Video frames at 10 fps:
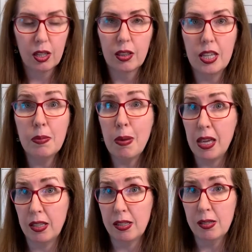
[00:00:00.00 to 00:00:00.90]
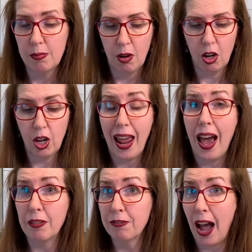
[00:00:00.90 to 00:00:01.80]
These beans are going to
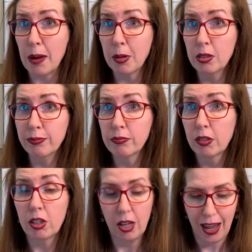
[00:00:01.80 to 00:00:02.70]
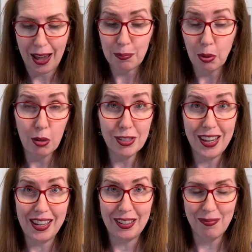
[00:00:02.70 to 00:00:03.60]
add fiber, they're going to add
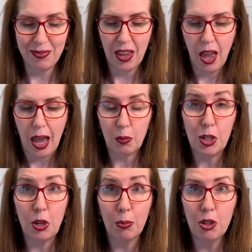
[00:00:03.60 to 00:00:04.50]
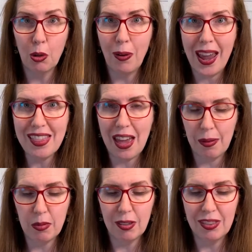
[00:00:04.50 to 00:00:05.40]
protein, and when you puree
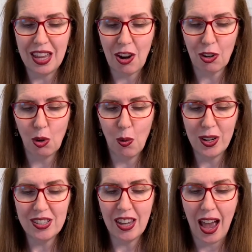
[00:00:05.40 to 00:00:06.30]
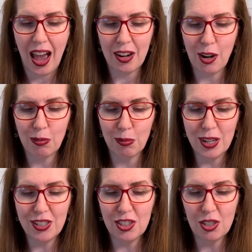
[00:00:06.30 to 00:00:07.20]
them, they are going to add a
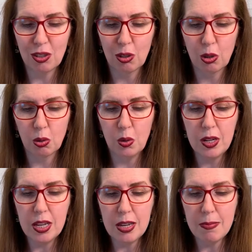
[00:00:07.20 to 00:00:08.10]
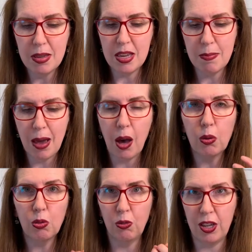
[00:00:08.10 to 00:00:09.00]
rich, creamy
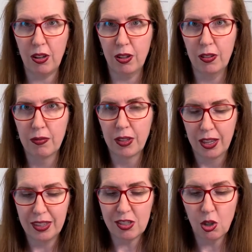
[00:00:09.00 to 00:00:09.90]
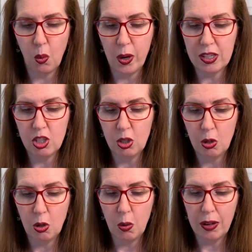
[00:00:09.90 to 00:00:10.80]
mouthfeel that's going
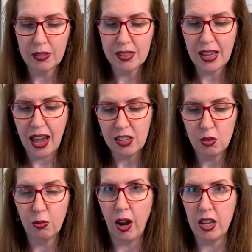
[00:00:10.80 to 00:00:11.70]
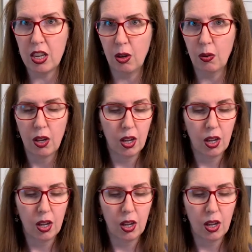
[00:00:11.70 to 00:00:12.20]
to satisfy you,